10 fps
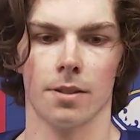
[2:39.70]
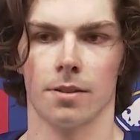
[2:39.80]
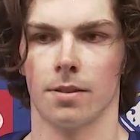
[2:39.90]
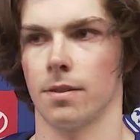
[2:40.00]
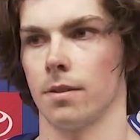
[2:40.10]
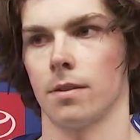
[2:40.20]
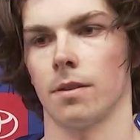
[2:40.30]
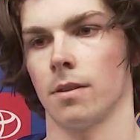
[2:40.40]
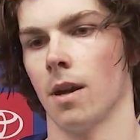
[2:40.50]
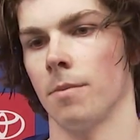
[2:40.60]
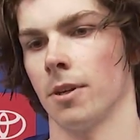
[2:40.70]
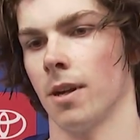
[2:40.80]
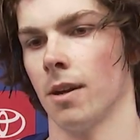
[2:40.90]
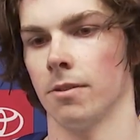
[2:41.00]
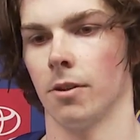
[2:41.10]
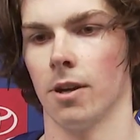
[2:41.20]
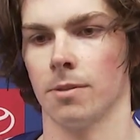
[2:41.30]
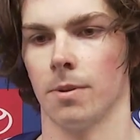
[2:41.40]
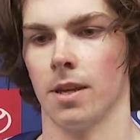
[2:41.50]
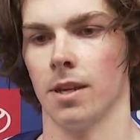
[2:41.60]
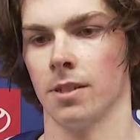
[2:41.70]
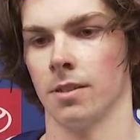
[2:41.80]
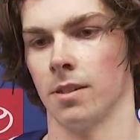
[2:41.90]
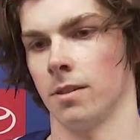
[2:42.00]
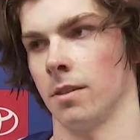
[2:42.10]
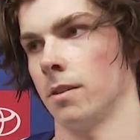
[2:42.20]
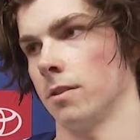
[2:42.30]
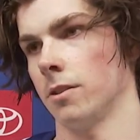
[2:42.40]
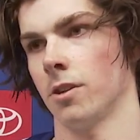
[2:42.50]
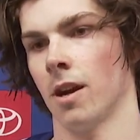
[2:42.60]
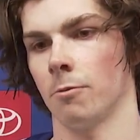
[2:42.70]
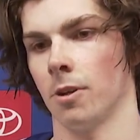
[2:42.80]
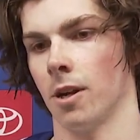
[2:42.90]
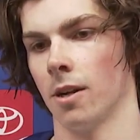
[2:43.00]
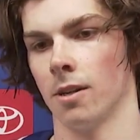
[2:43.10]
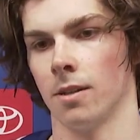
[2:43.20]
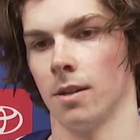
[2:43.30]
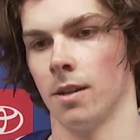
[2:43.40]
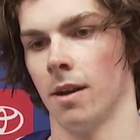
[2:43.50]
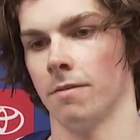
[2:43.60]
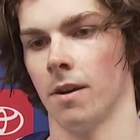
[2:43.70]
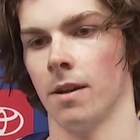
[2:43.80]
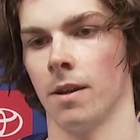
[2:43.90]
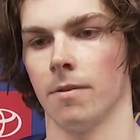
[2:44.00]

Just come in kind of with no expectations and just try and work hard and have fun.